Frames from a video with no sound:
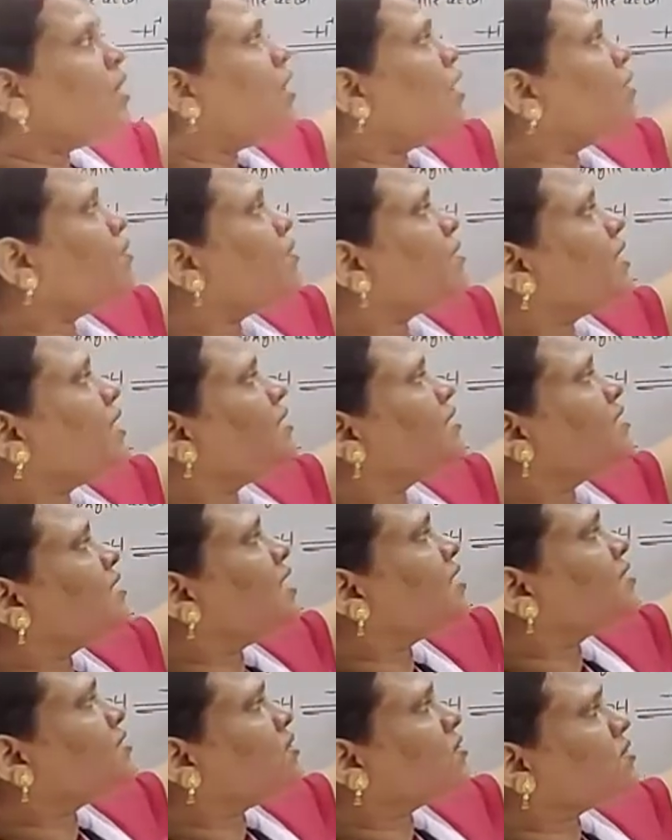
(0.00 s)
Or we can say
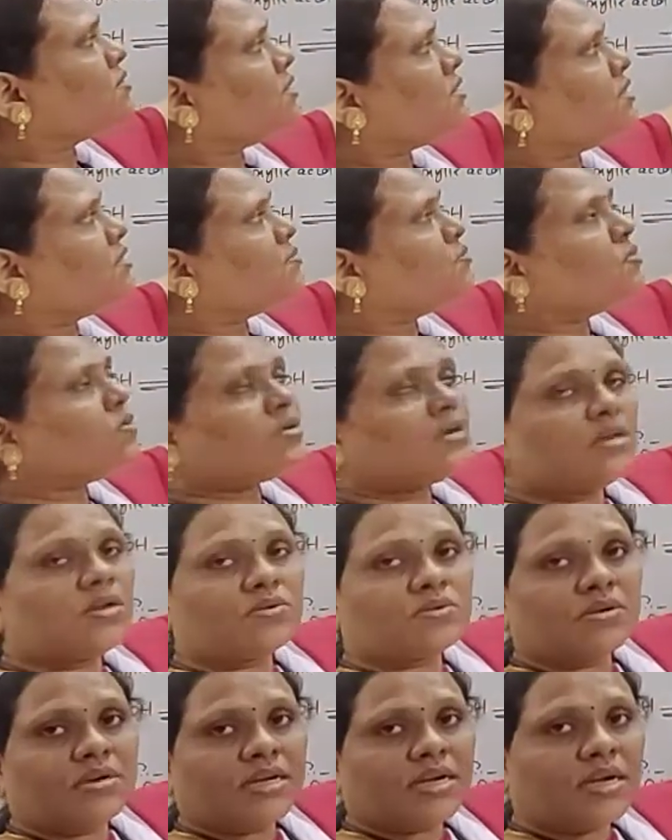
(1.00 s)
as oxygen is more
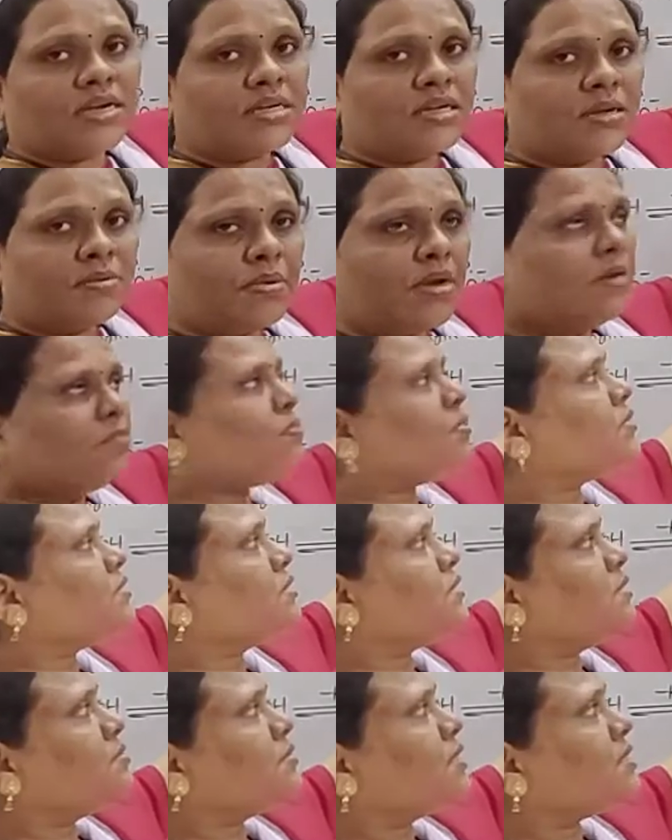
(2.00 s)
electronegative and
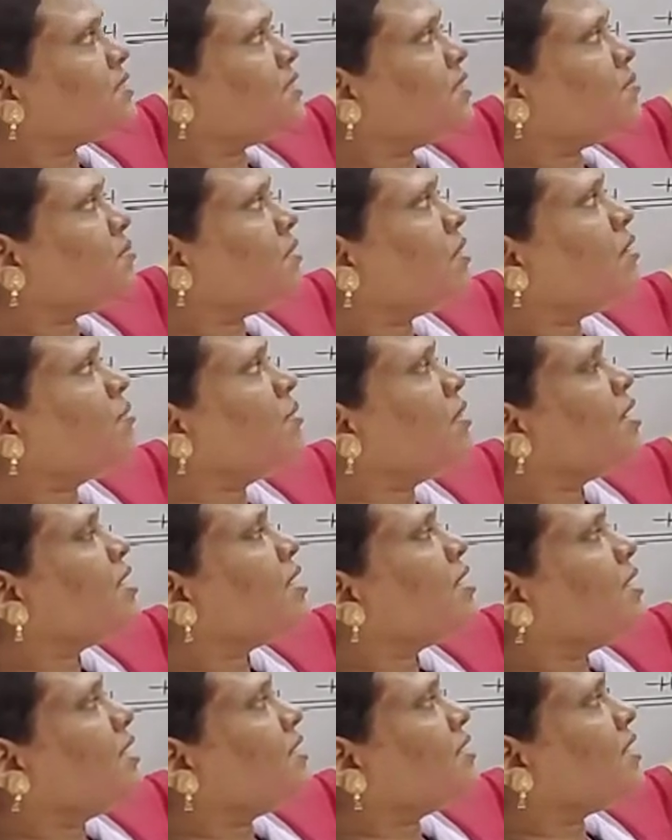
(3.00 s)
positive charge
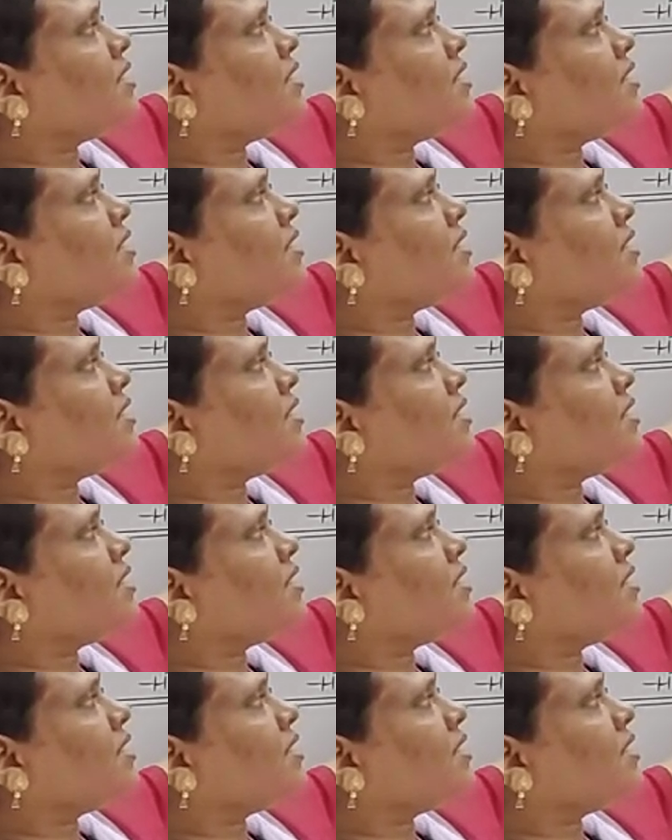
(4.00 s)
developed, it